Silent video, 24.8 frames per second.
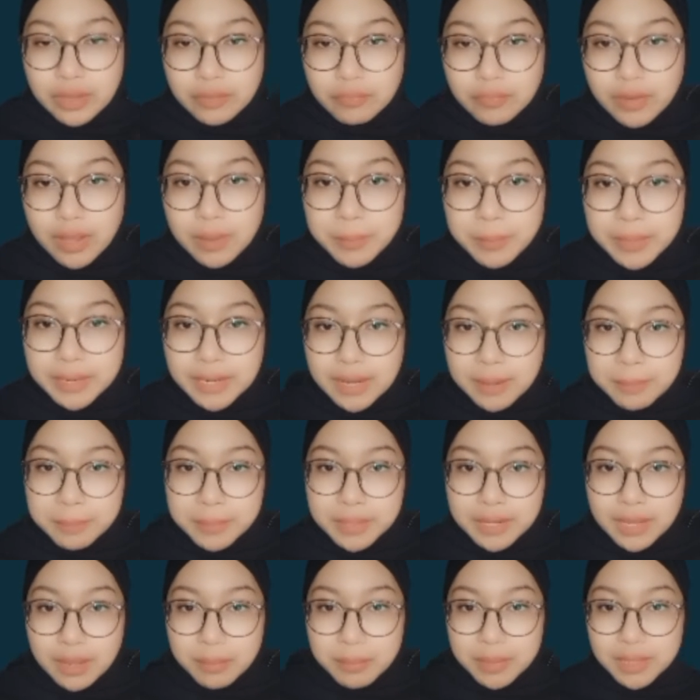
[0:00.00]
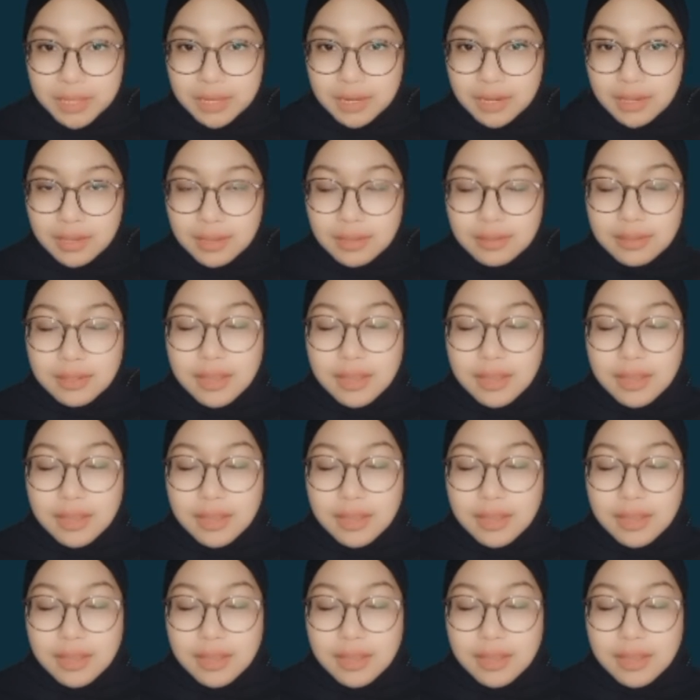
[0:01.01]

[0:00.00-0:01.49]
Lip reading: My number card matric is